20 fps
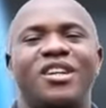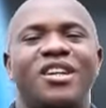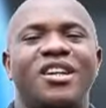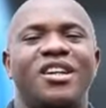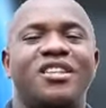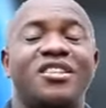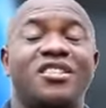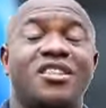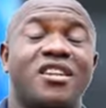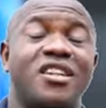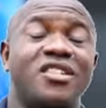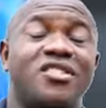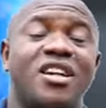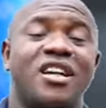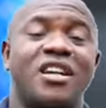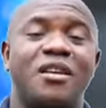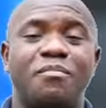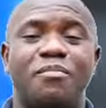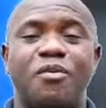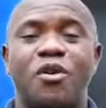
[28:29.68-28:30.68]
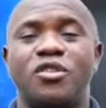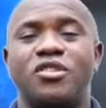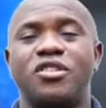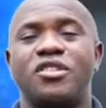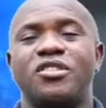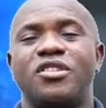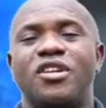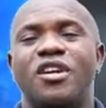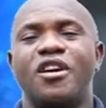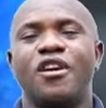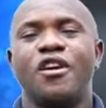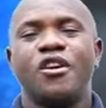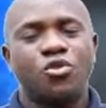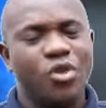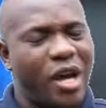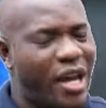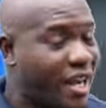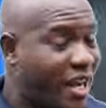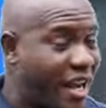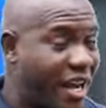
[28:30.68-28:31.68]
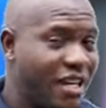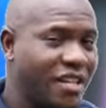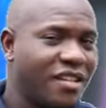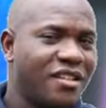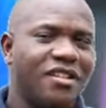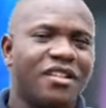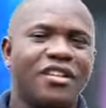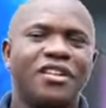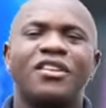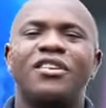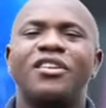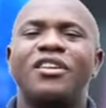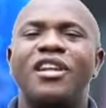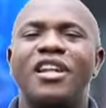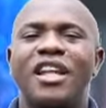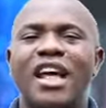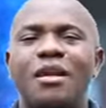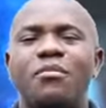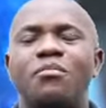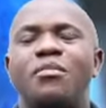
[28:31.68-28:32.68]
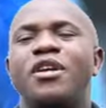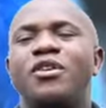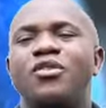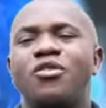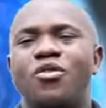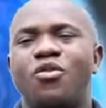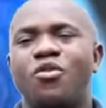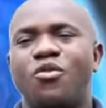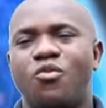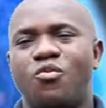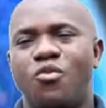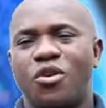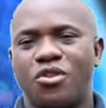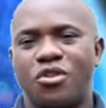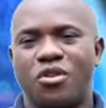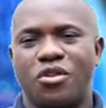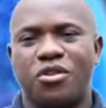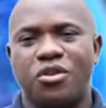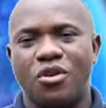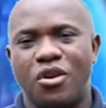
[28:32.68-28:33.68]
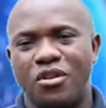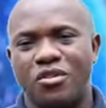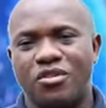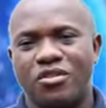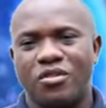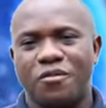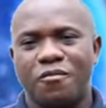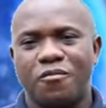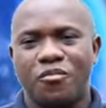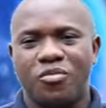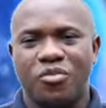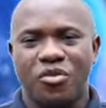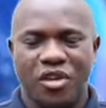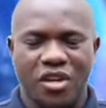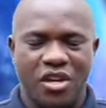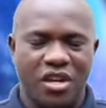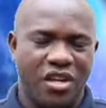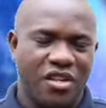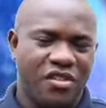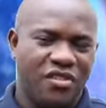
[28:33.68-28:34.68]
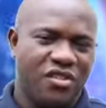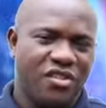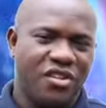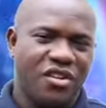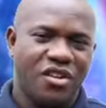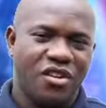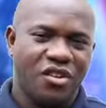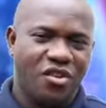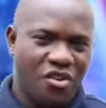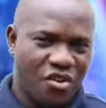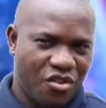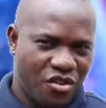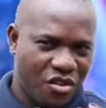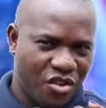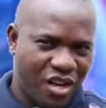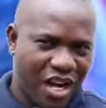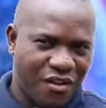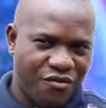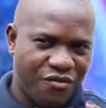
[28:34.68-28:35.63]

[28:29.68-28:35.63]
It is critically important. So again, let me know what your thoughts is on that